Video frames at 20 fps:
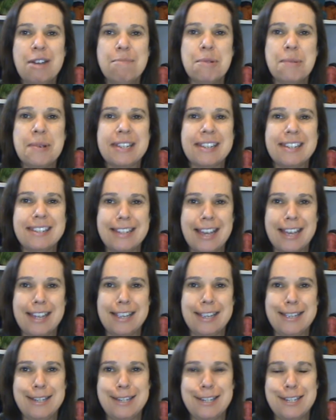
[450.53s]
but we can get
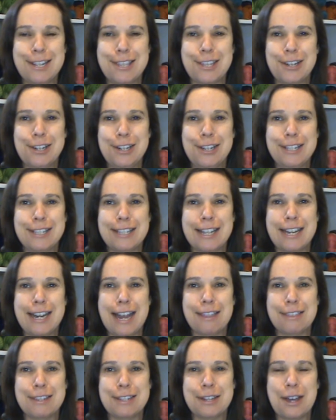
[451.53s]
into those
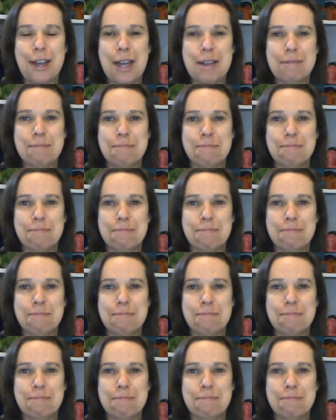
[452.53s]
another time.